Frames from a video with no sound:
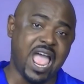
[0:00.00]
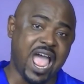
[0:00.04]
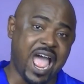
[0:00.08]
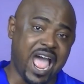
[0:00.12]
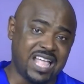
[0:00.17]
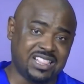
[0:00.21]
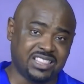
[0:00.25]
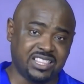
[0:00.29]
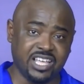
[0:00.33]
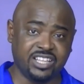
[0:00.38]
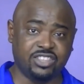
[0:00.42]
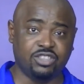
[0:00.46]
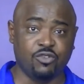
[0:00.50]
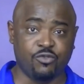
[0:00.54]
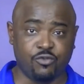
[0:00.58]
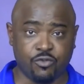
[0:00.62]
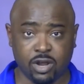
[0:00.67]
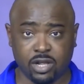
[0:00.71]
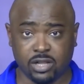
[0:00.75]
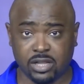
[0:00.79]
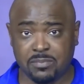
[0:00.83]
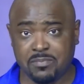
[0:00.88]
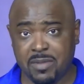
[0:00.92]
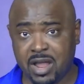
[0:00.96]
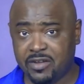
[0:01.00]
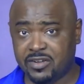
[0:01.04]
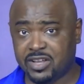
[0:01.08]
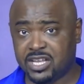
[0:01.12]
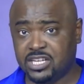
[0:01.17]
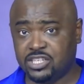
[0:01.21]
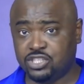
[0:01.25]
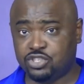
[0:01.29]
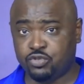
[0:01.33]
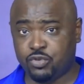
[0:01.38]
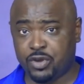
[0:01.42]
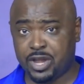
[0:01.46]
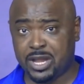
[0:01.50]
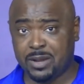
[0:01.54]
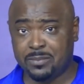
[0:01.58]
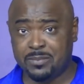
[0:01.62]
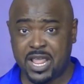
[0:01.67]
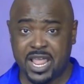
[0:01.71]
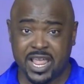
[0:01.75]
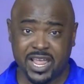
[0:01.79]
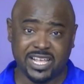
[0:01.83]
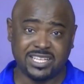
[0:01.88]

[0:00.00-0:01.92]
I think the real American dream